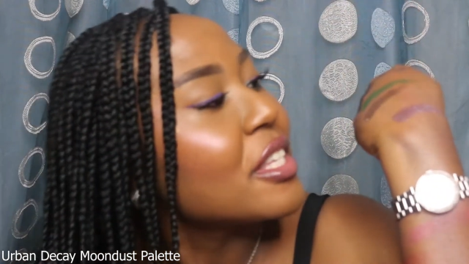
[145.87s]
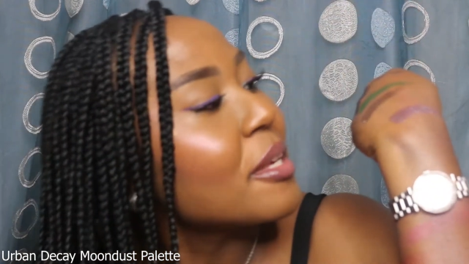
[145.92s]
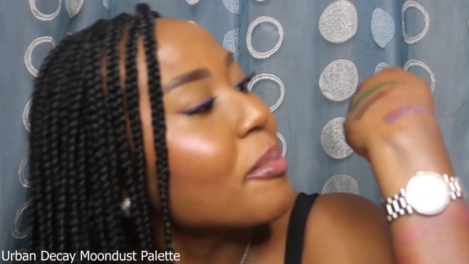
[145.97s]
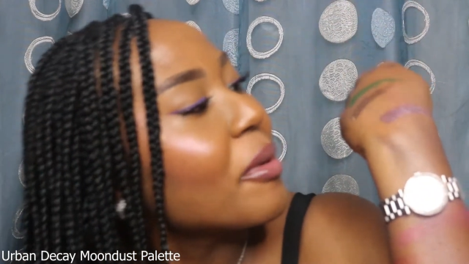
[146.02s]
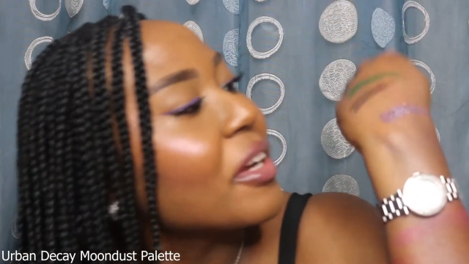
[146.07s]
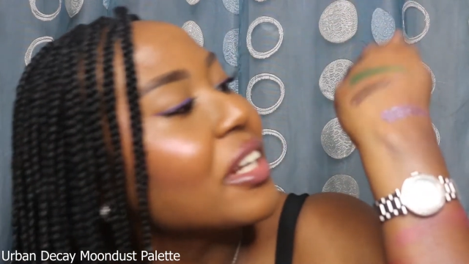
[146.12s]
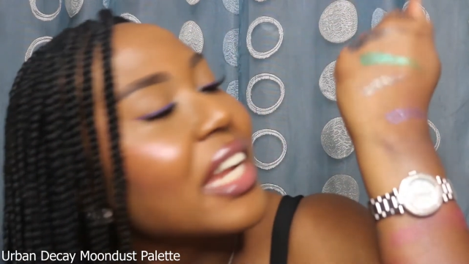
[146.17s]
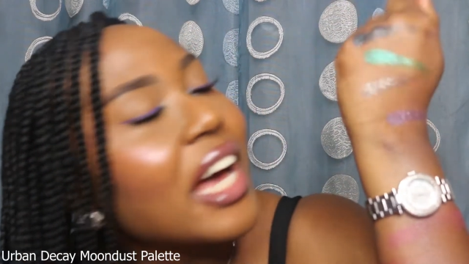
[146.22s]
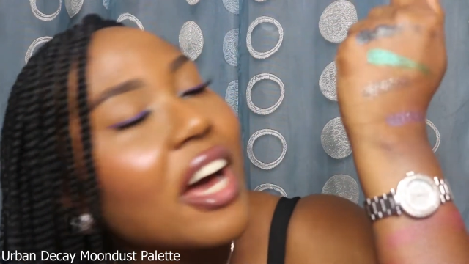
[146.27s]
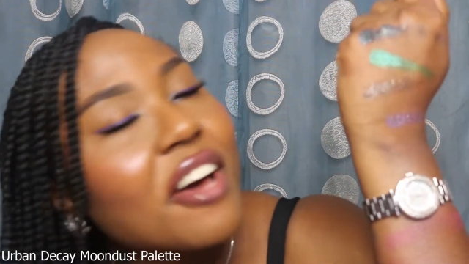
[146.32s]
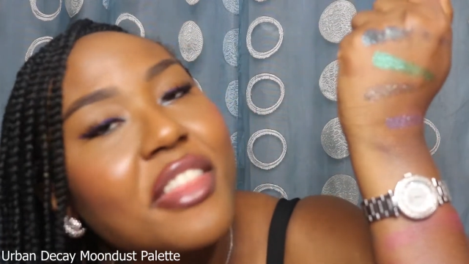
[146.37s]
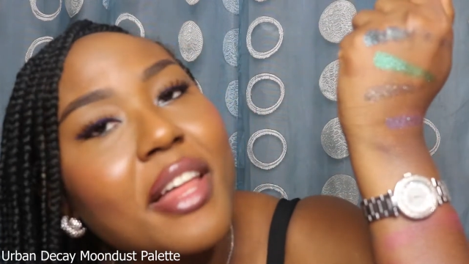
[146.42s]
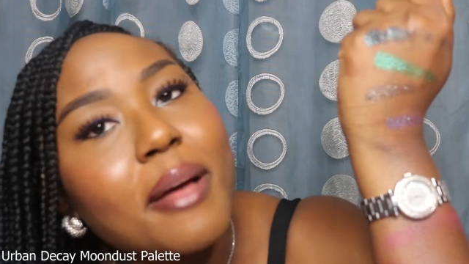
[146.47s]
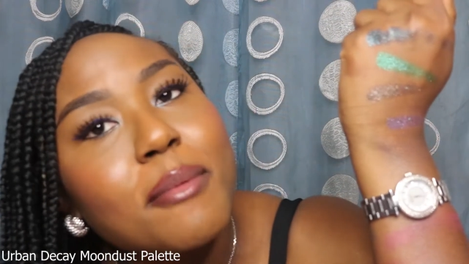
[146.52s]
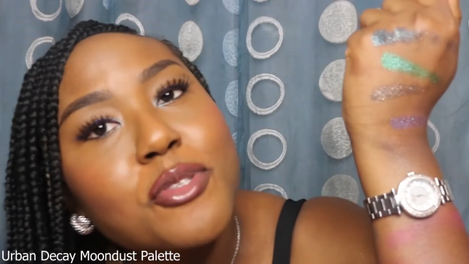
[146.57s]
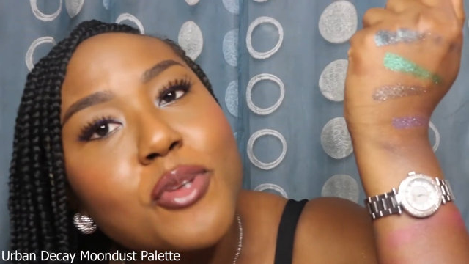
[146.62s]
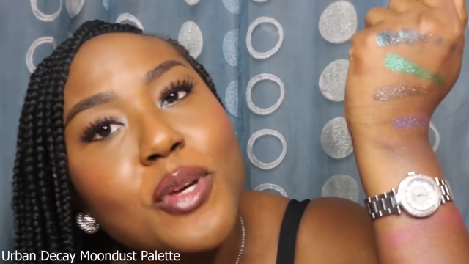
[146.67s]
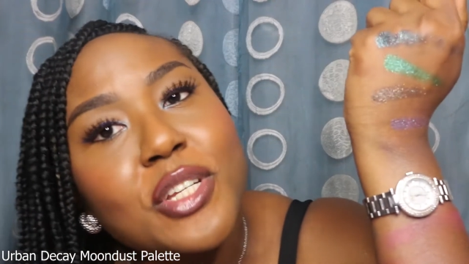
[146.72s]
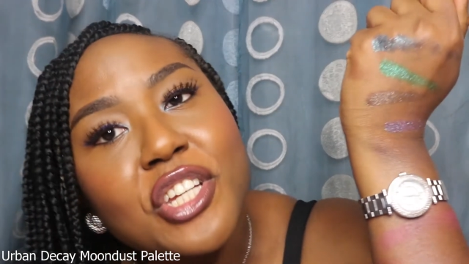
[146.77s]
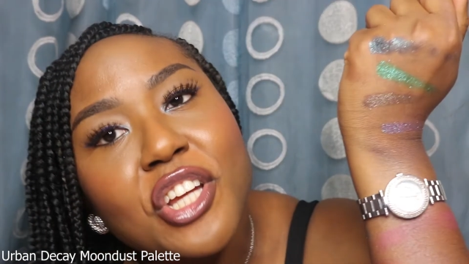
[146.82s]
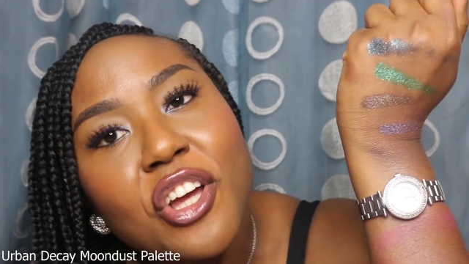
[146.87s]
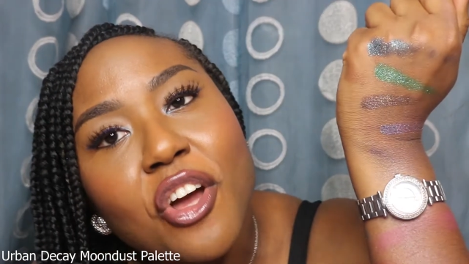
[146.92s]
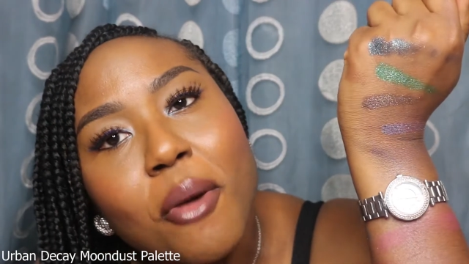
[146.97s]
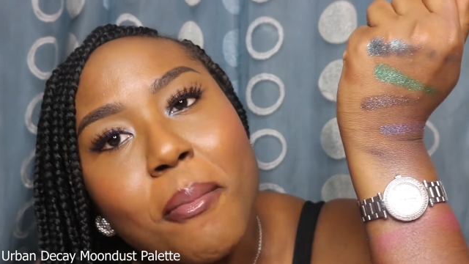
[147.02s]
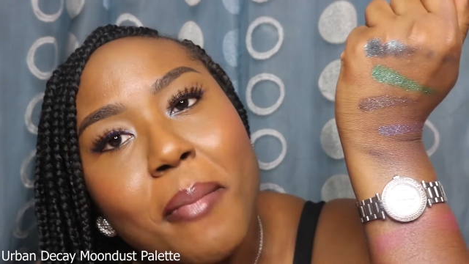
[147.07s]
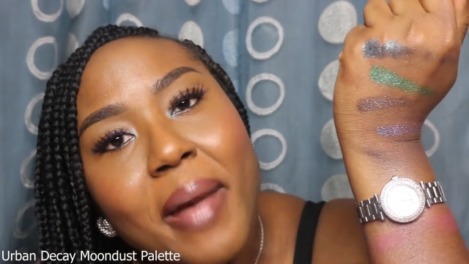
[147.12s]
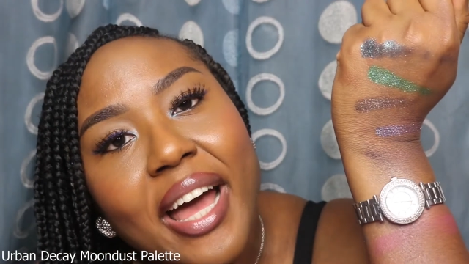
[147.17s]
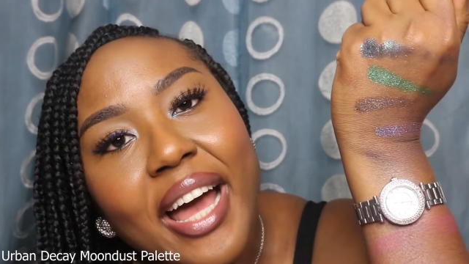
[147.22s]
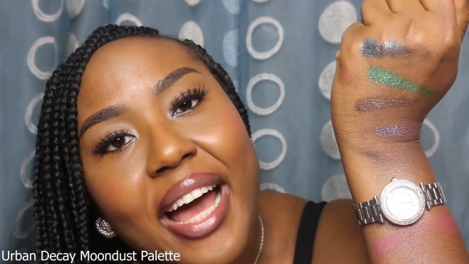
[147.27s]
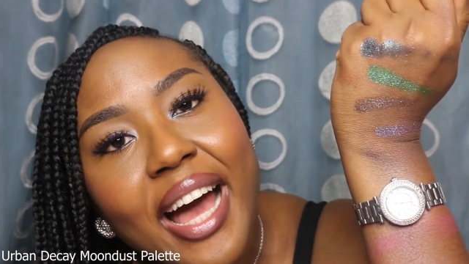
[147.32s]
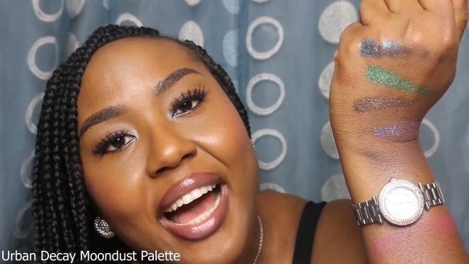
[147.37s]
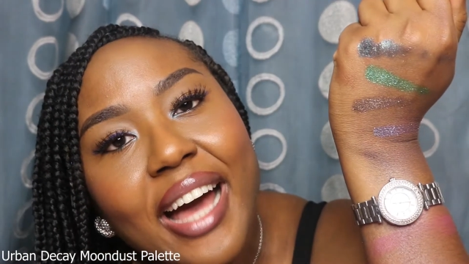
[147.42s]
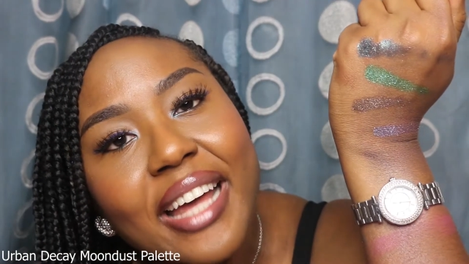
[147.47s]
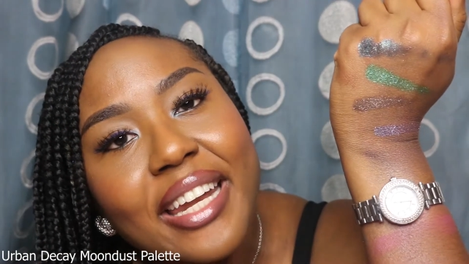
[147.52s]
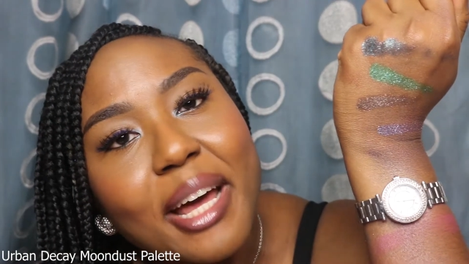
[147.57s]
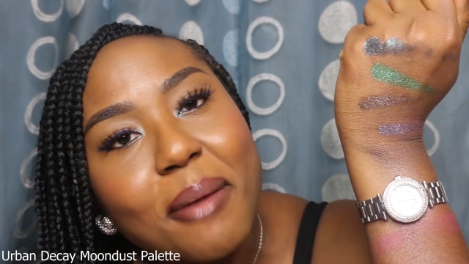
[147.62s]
but now that I'm swatching it on my hand,